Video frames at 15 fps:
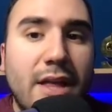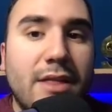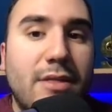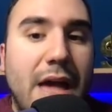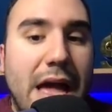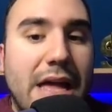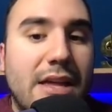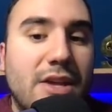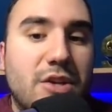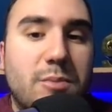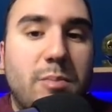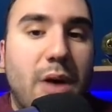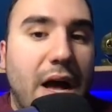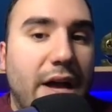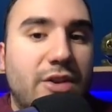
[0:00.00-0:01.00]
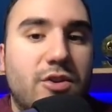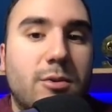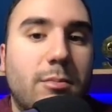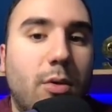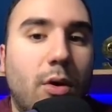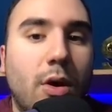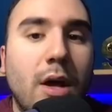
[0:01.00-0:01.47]
That is
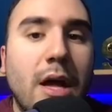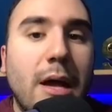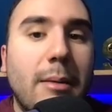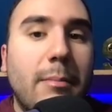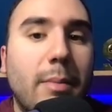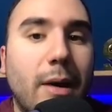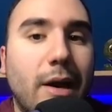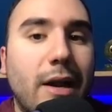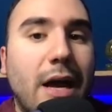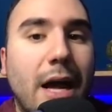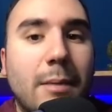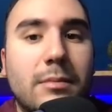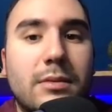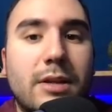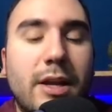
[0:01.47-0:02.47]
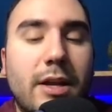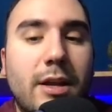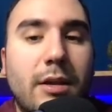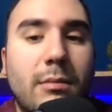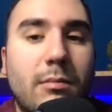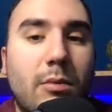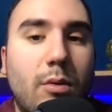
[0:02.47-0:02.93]
possible, but I'm
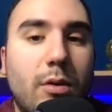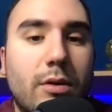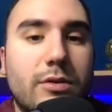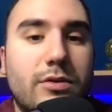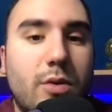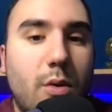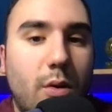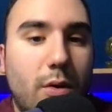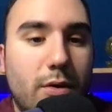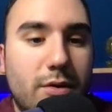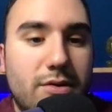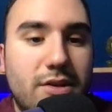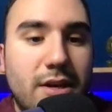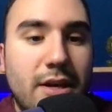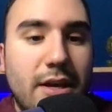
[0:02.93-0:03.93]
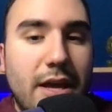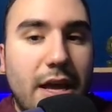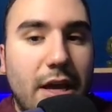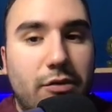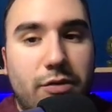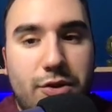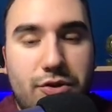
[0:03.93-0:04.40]
leaning more towards
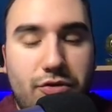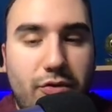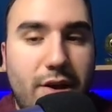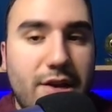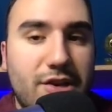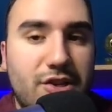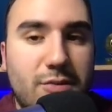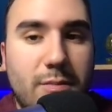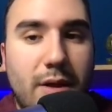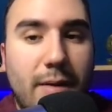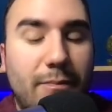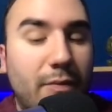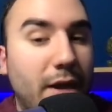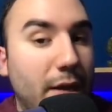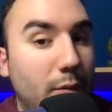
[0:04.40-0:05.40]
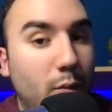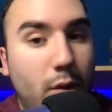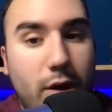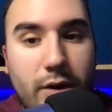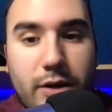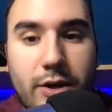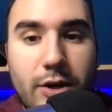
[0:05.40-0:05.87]
a retracement. And
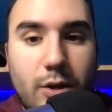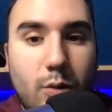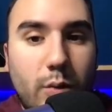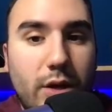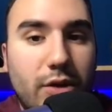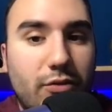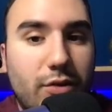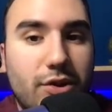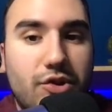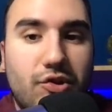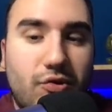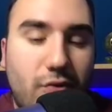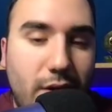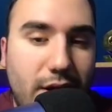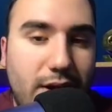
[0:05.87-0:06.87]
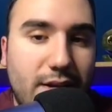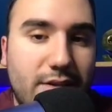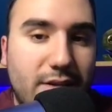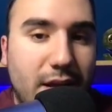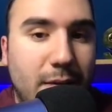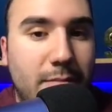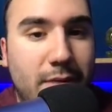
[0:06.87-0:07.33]
where could we retrace?
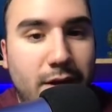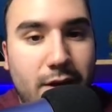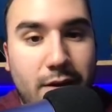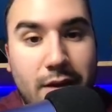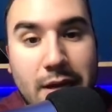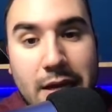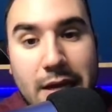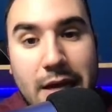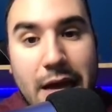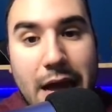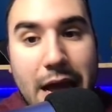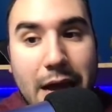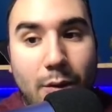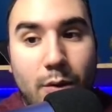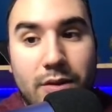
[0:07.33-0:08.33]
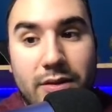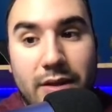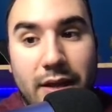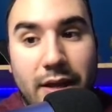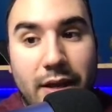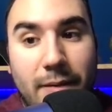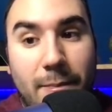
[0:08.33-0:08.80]
I mean, I would
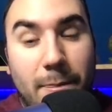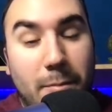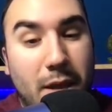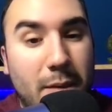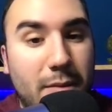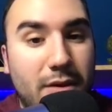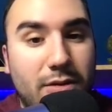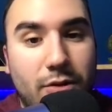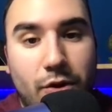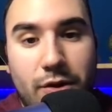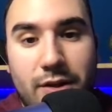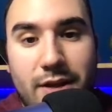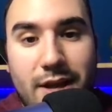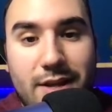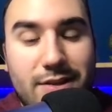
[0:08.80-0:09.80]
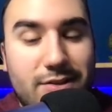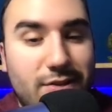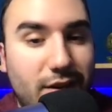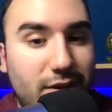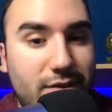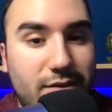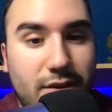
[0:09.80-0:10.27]
think maybe
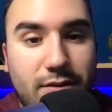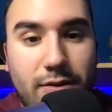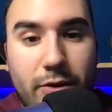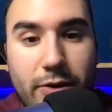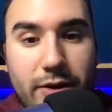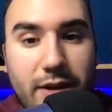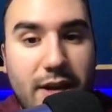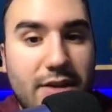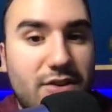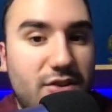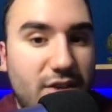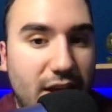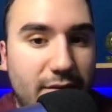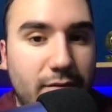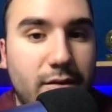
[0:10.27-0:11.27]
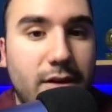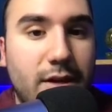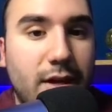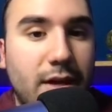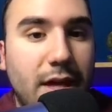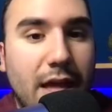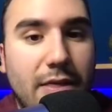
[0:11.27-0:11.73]
38.60, 38.70.
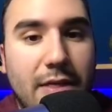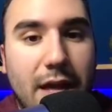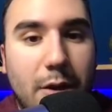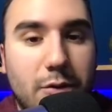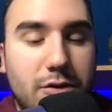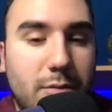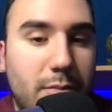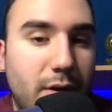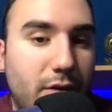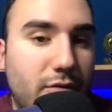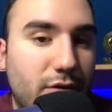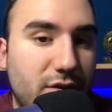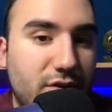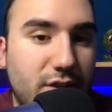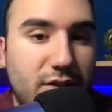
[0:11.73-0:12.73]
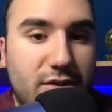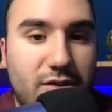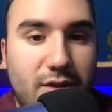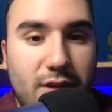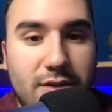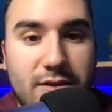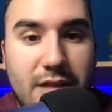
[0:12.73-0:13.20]
Again, that was a big
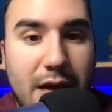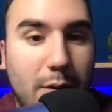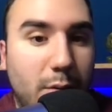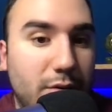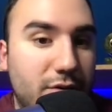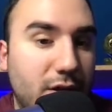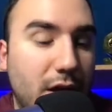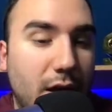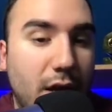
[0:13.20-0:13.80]
resistance. That was